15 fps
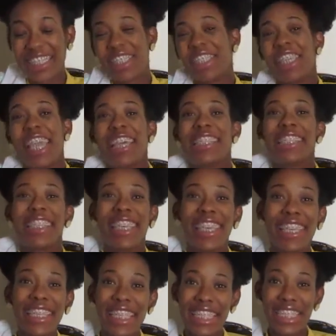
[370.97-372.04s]
She has to
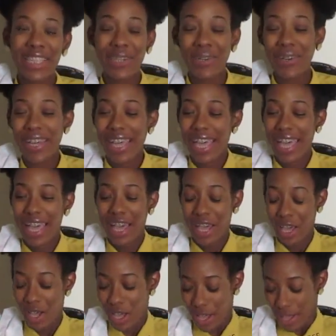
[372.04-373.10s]
eat. So
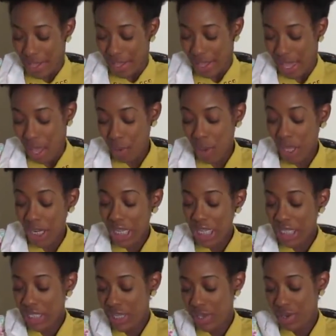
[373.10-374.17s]
I'm gonna
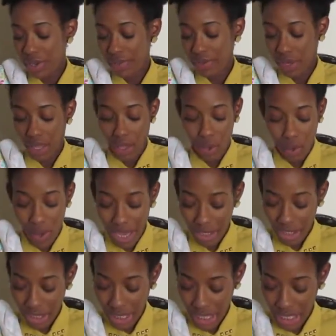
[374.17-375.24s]
continue the video while
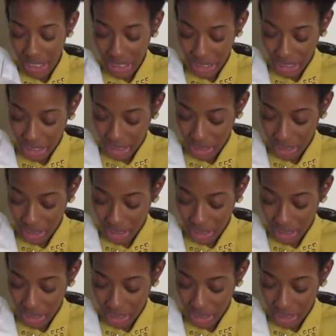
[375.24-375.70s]
she eats.